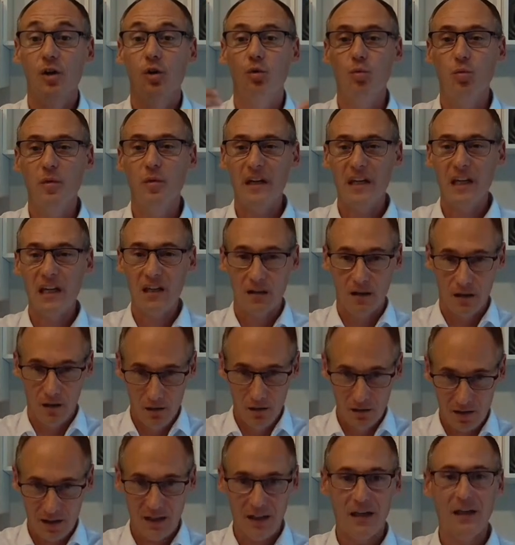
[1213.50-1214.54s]
We
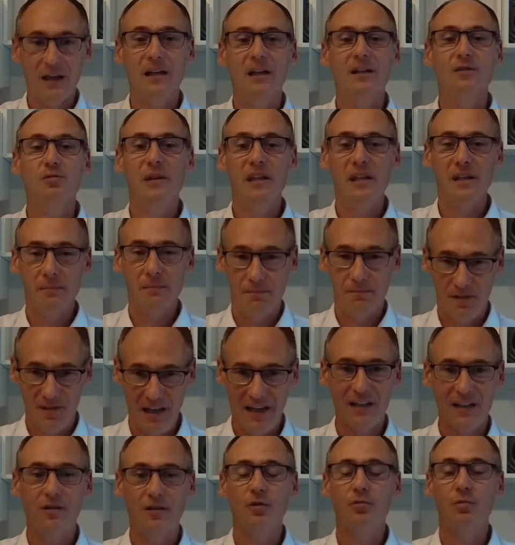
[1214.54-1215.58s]
look, we
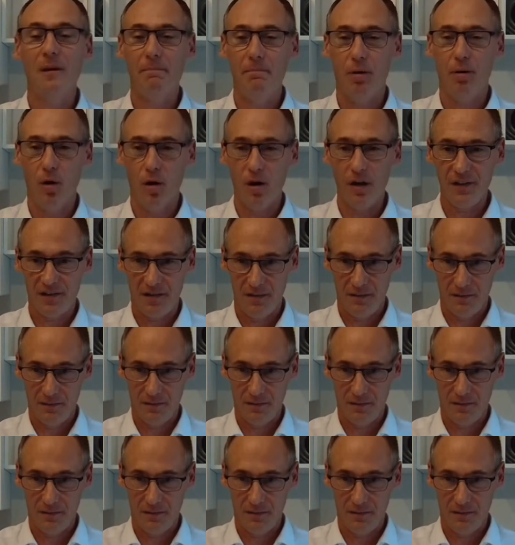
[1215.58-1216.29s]
take the report,